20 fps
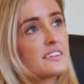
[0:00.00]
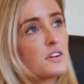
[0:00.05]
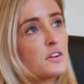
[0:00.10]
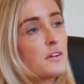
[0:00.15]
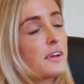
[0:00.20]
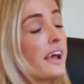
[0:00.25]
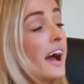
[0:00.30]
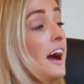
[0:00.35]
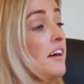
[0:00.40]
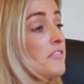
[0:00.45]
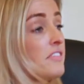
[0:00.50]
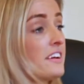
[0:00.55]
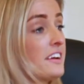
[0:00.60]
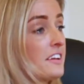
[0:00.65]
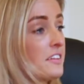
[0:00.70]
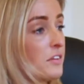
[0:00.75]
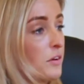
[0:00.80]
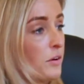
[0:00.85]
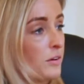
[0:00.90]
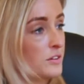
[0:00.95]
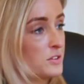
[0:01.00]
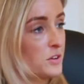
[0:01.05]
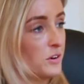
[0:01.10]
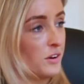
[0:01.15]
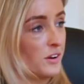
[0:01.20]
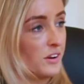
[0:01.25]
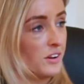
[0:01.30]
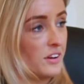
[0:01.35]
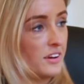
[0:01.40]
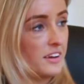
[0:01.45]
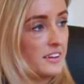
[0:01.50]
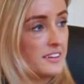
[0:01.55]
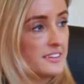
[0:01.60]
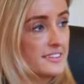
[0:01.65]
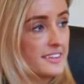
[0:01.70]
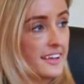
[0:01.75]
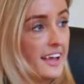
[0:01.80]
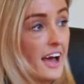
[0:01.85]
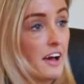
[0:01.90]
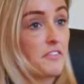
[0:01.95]
no caffeine in the hot chocolate, and it's
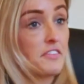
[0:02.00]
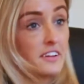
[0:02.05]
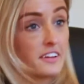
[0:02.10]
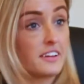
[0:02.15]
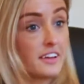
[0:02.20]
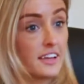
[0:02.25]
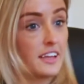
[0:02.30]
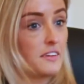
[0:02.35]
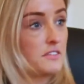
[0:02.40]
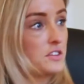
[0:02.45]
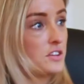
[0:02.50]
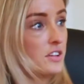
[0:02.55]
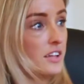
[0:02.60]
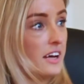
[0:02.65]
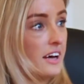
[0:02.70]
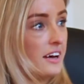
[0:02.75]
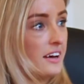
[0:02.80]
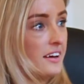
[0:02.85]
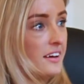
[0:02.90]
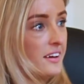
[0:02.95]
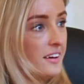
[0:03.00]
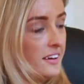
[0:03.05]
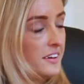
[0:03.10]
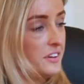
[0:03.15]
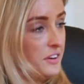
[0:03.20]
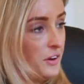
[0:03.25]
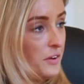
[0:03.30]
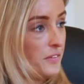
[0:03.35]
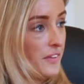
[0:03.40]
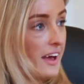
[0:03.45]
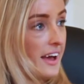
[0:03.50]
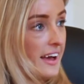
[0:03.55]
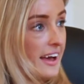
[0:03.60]
the caffeine that gives you that, you know, that